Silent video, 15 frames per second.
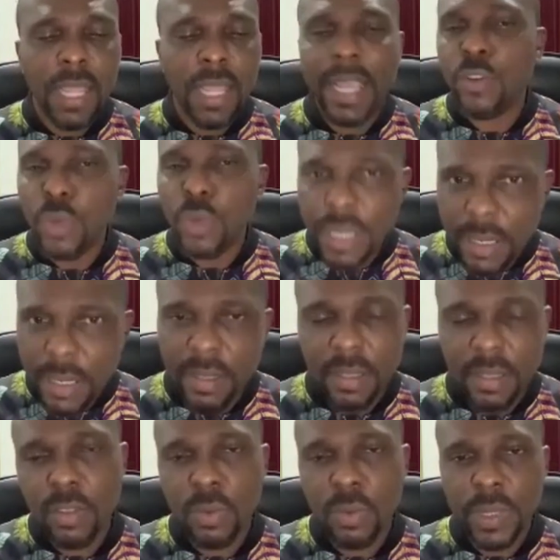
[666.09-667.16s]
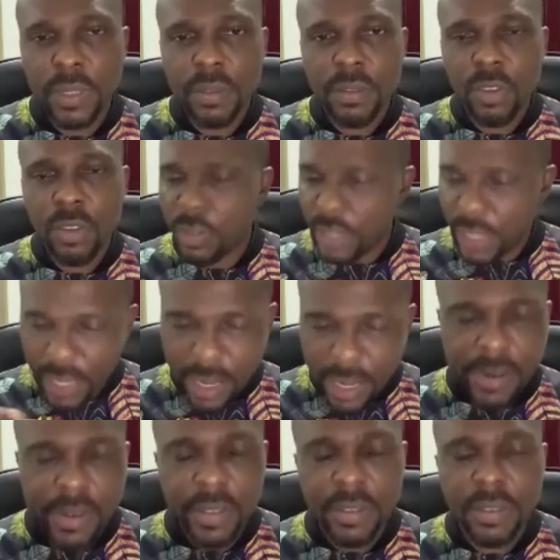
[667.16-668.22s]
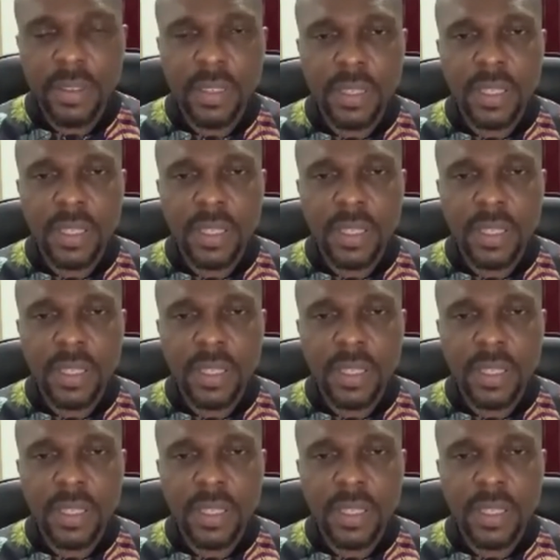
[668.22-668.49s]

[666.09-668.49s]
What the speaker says: And you listen to it, just hear it.